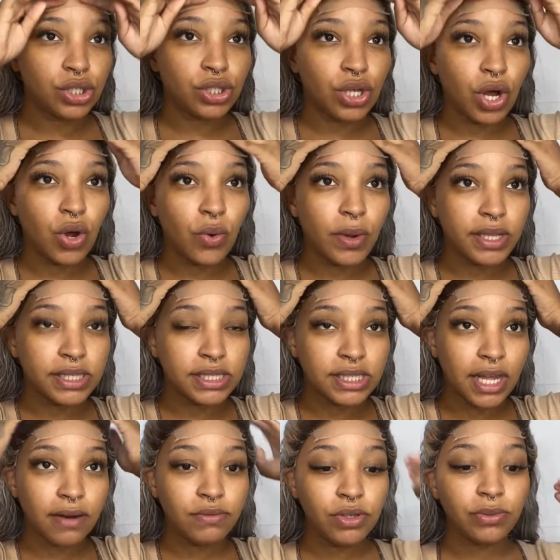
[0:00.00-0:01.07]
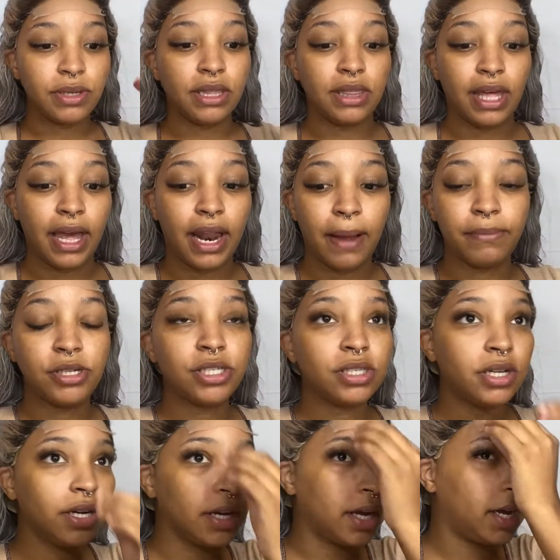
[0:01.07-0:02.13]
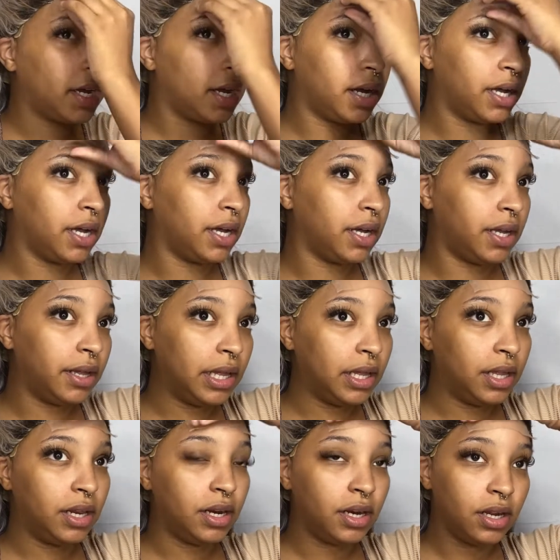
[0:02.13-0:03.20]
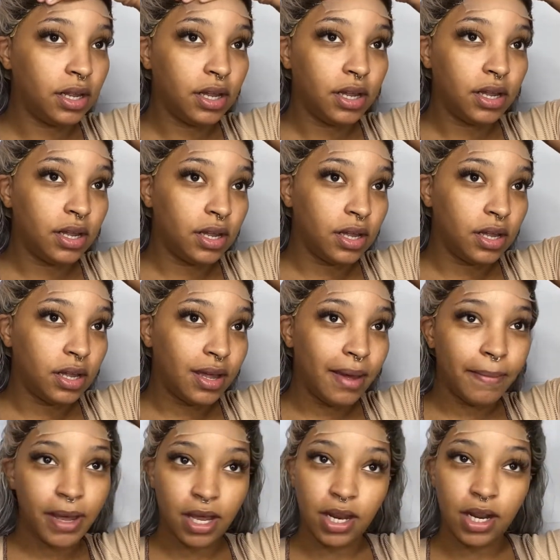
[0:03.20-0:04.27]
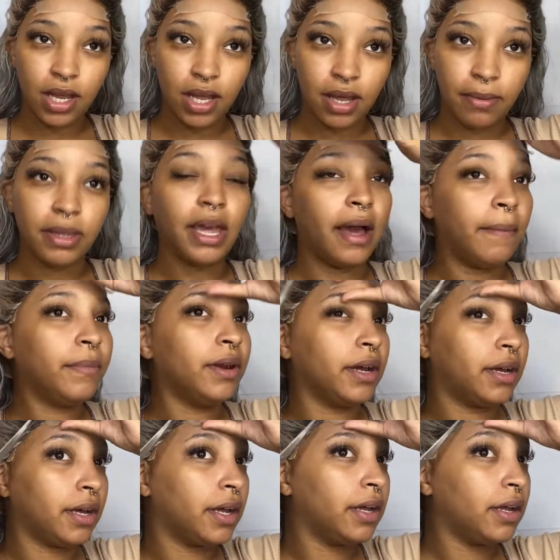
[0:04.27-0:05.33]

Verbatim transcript: So instead of doing that, I'm just gonna cut. Am I gonna cut? Yeah, I'm gonna cut.